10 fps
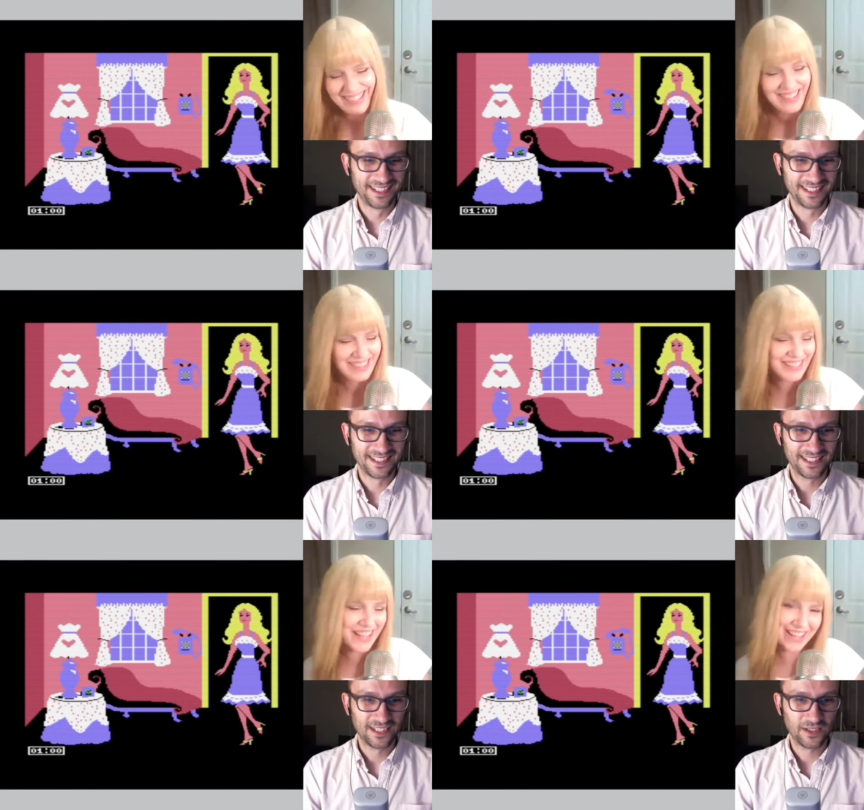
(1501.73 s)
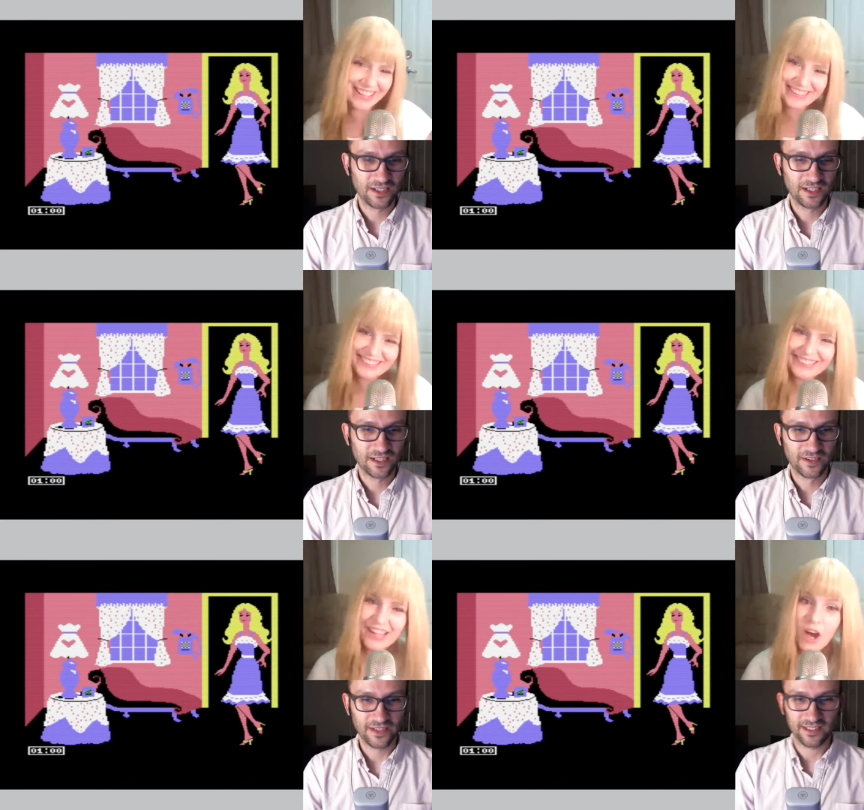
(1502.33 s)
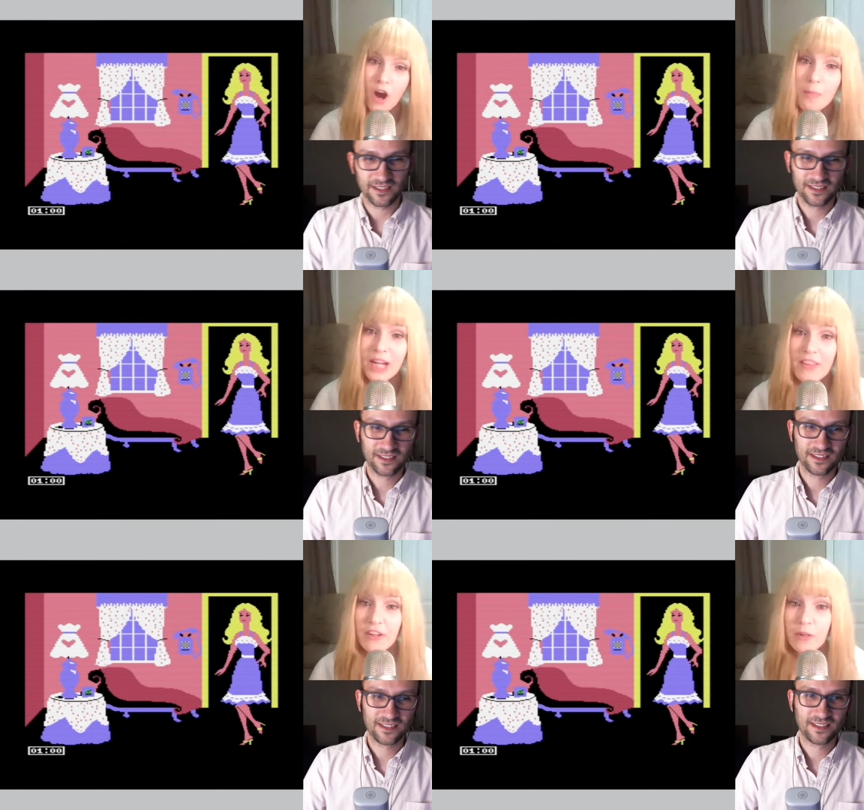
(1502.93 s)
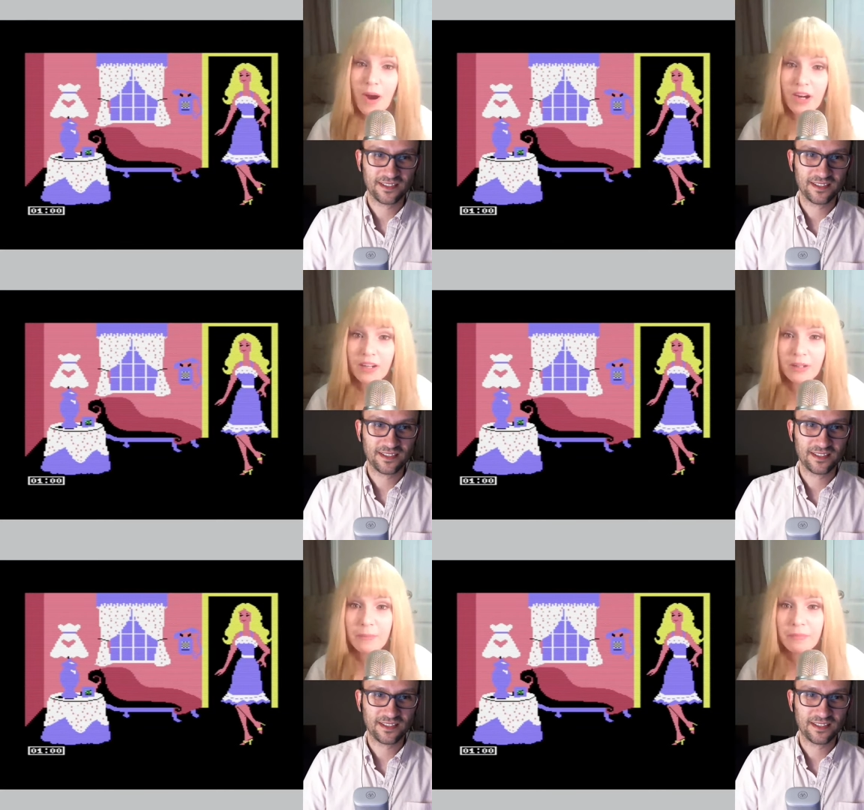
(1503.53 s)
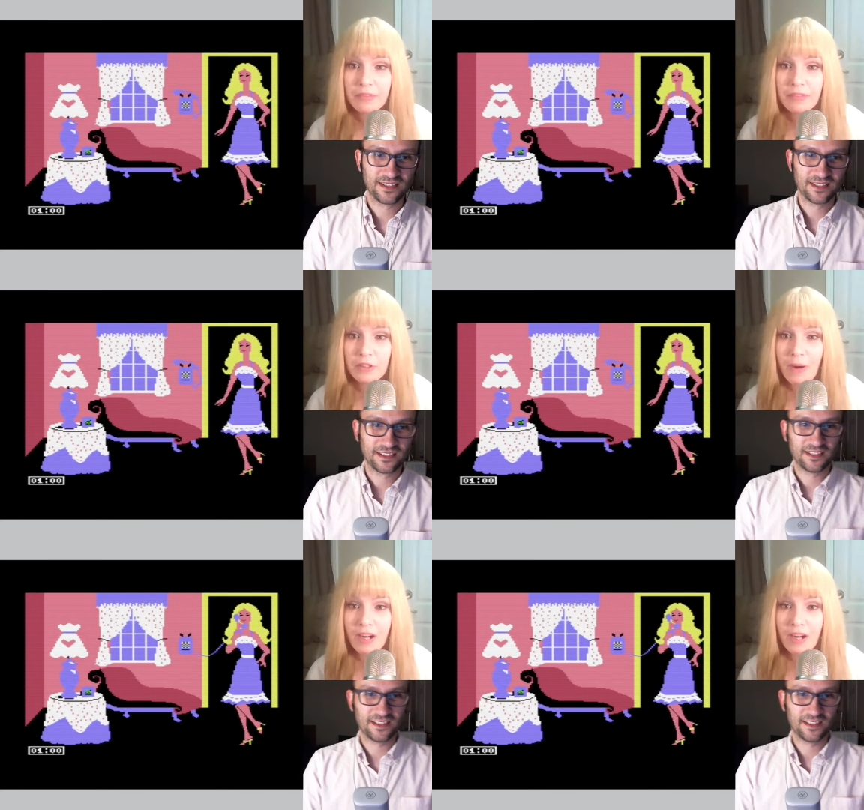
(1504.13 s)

Speaker 1: the end. Oh my god! There you are. There you